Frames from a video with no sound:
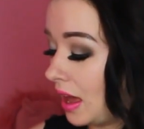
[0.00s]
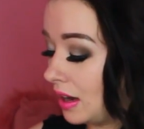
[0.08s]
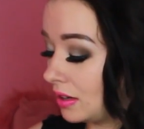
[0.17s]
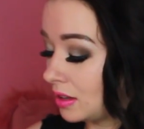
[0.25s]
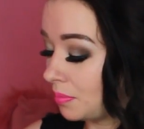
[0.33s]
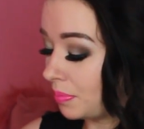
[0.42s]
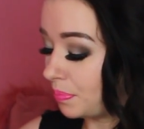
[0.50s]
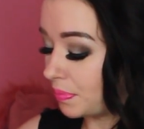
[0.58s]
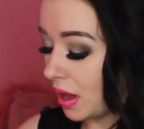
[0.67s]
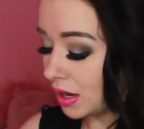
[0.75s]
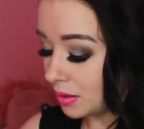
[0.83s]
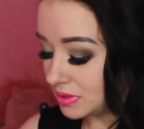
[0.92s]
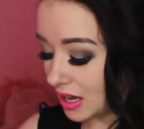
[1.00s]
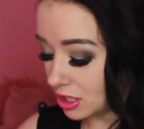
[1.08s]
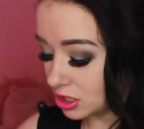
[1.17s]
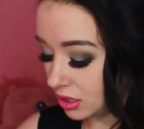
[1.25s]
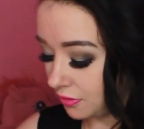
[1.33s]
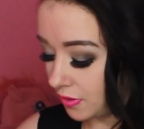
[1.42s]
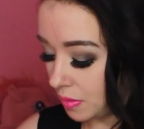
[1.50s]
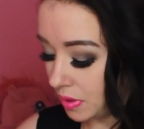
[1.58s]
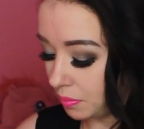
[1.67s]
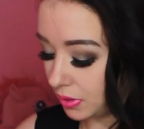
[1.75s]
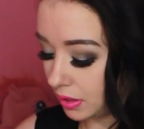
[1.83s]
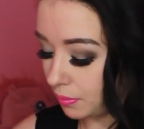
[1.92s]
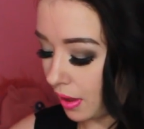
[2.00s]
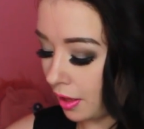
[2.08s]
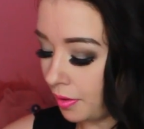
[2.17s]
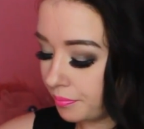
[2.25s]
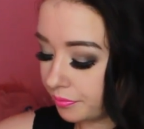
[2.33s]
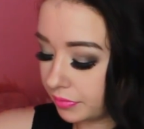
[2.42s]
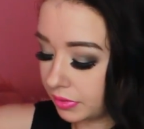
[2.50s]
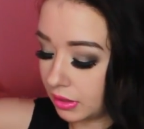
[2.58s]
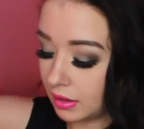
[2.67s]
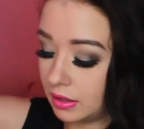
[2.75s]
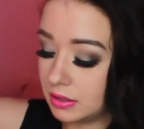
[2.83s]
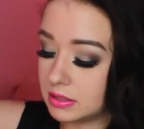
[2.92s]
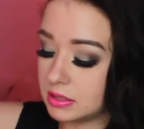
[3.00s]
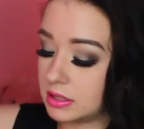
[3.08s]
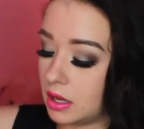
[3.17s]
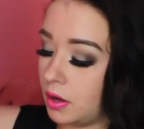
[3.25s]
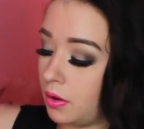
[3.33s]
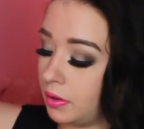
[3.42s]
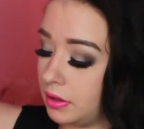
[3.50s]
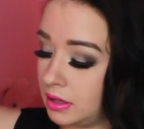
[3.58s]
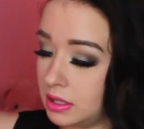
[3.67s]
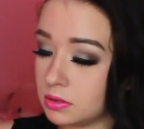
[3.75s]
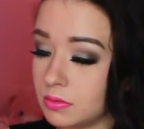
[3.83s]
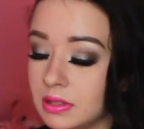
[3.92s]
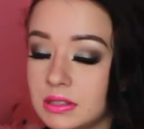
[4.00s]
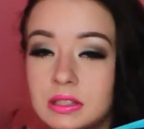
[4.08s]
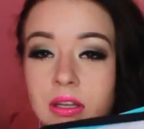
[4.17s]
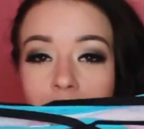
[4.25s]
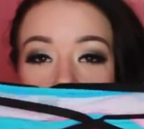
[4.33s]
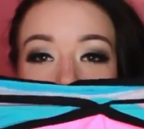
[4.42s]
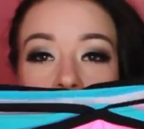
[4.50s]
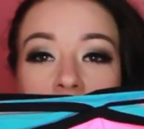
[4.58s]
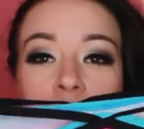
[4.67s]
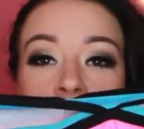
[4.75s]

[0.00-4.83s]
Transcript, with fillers: and the bottoms actually fit me pretty well. So these ones look like